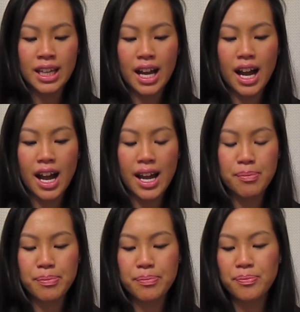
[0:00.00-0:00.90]

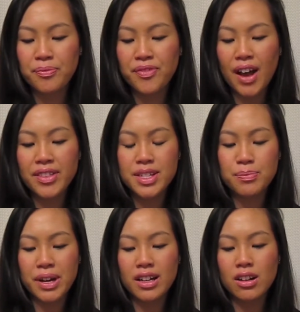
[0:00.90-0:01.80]
I found this
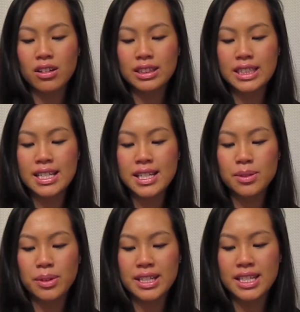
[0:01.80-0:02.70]
brand called Lise
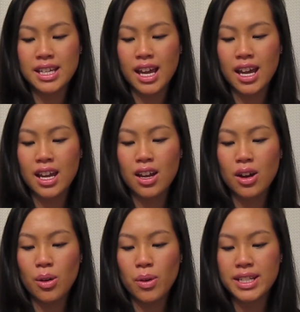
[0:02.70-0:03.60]

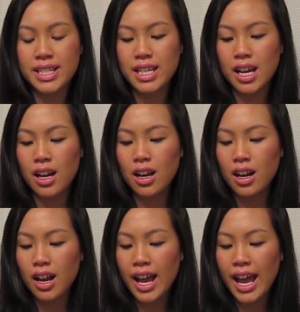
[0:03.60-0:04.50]

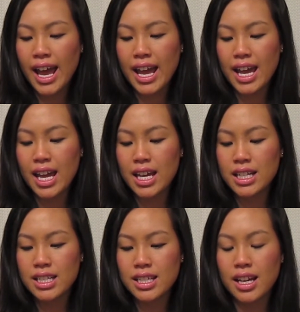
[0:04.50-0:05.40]
Watier,
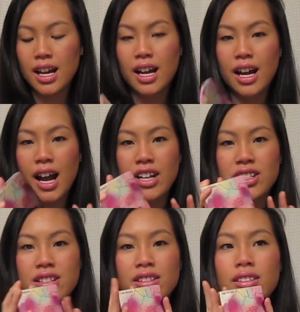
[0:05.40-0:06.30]
and I
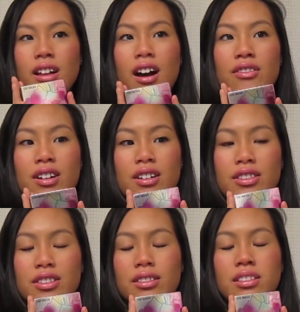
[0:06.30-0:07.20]
just love her
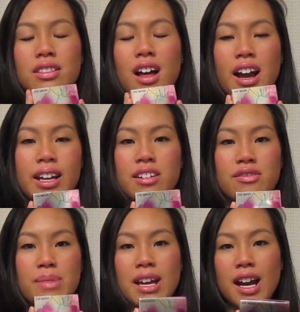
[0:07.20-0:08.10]
line
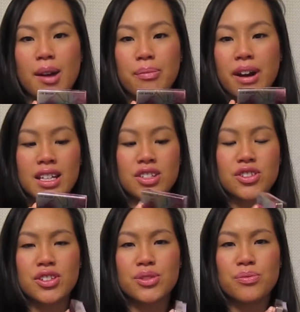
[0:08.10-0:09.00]
of makeup. It is
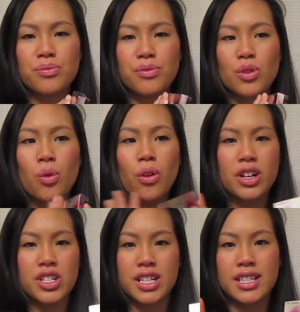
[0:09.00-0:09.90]
just
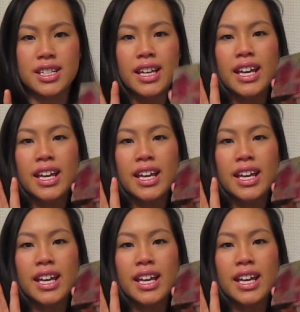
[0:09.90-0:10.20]
gorgeous.